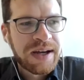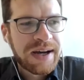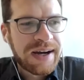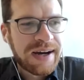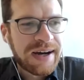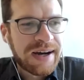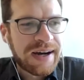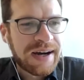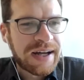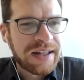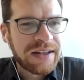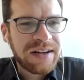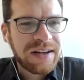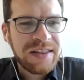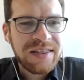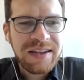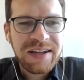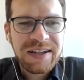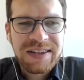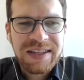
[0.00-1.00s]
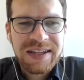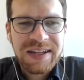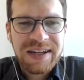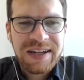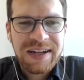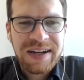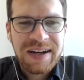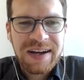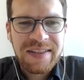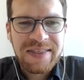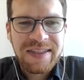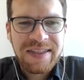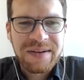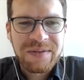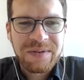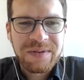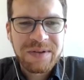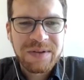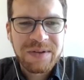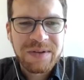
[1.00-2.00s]
Another thing that I think
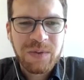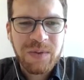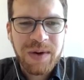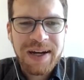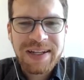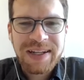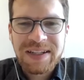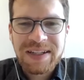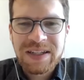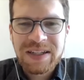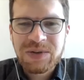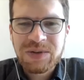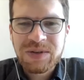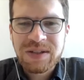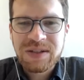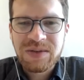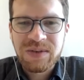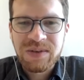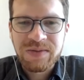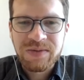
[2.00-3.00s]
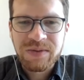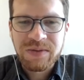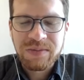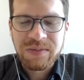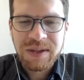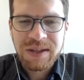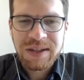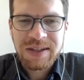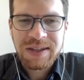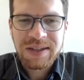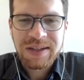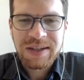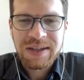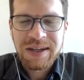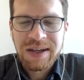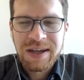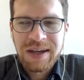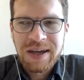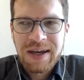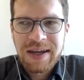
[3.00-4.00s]
was quite interesting for me
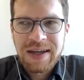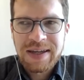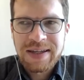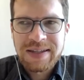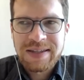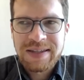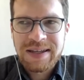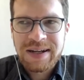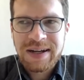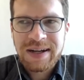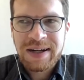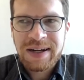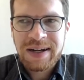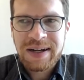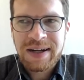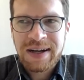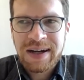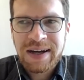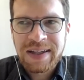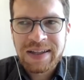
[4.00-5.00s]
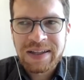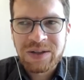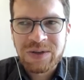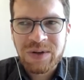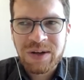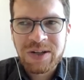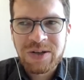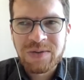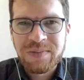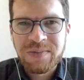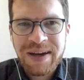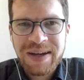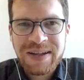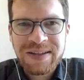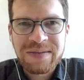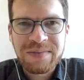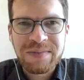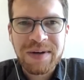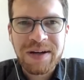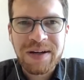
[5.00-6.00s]
is that I tried to
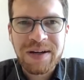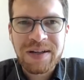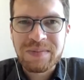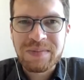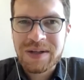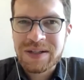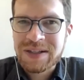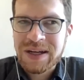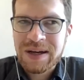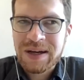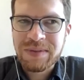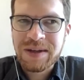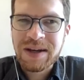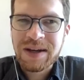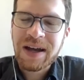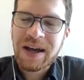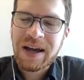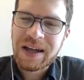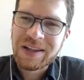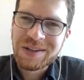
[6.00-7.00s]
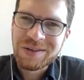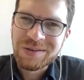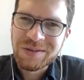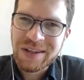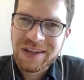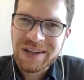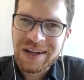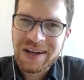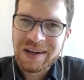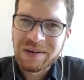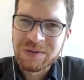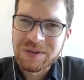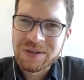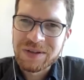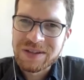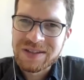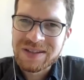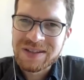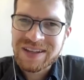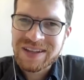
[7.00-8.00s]
maximize my time there. I knew that I would
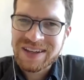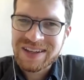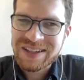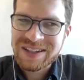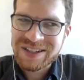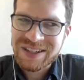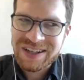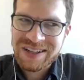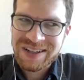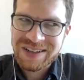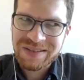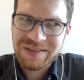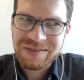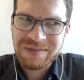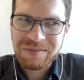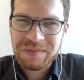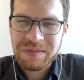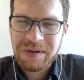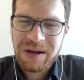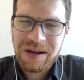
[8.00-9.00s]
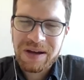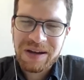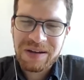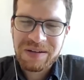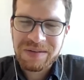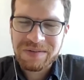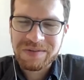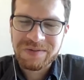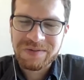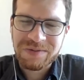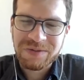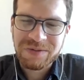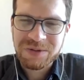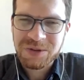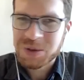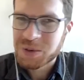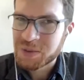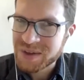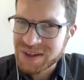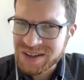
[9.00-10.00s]
stay in China for
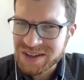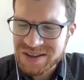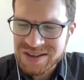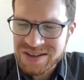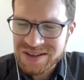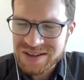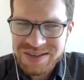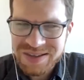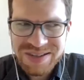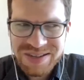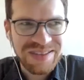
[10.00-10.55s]
2 years.